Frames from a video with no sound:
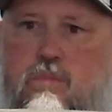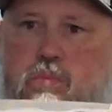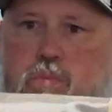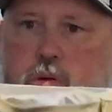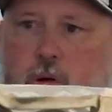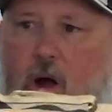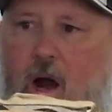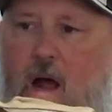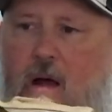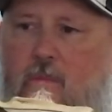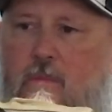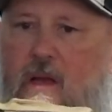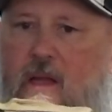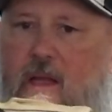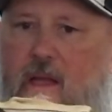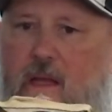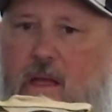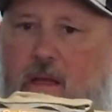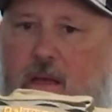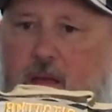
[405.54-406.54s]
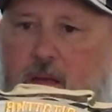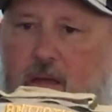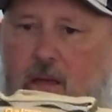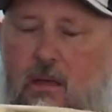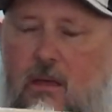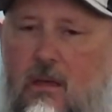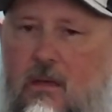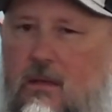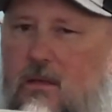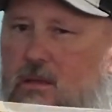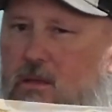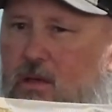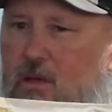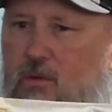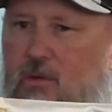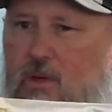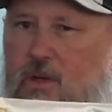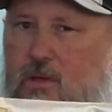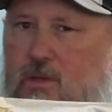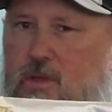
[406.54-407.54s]
probably
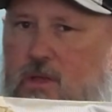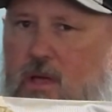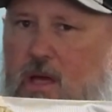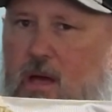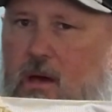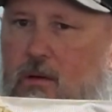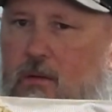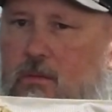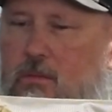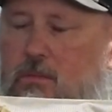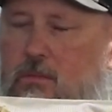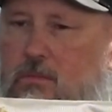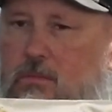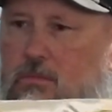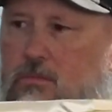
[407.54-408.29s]
2 years ago.